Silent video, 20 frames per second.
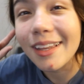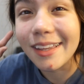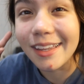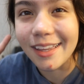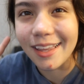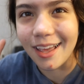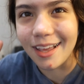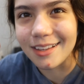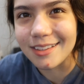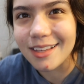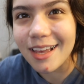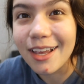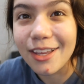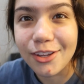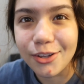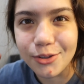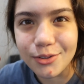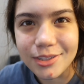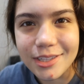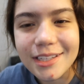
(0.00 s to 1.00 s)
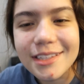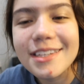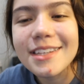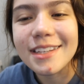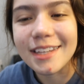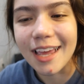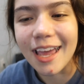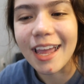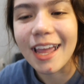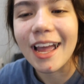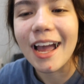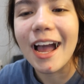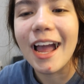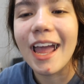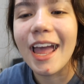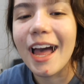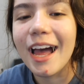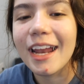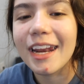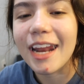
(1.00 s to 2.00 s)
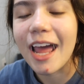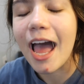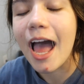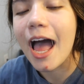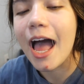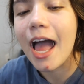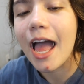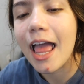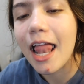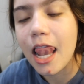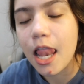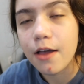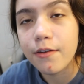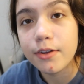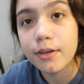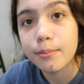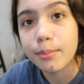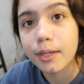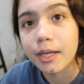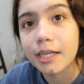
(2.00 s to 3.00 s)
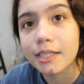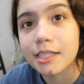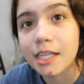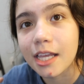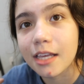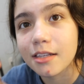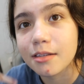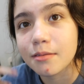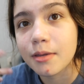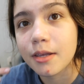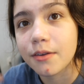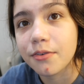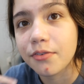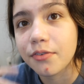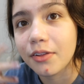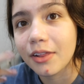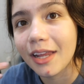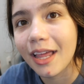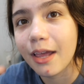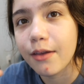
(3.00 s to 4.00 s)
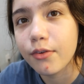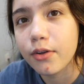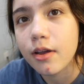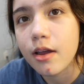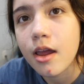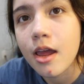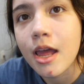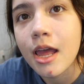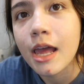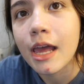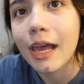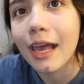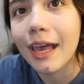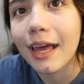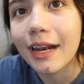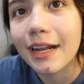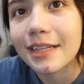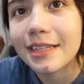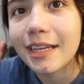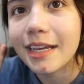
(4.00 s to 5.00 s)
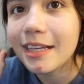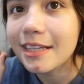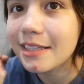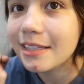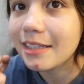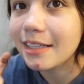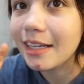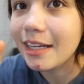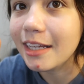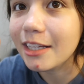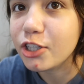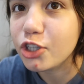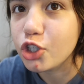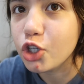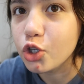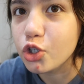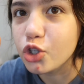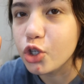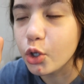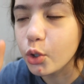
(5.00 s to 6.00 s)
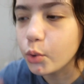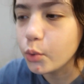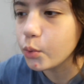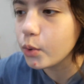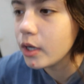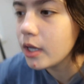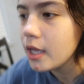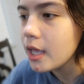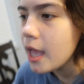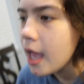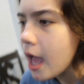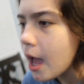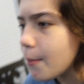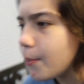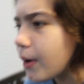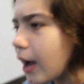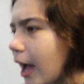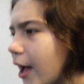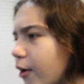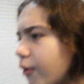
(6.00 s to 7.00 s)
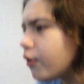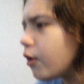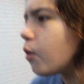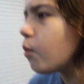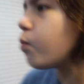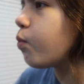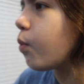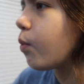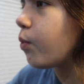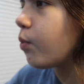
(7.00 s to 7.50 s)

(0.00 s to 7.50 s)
Yes, I used it today. And I love it because it gives me flavor. And it tastes delicioso. But I don't know.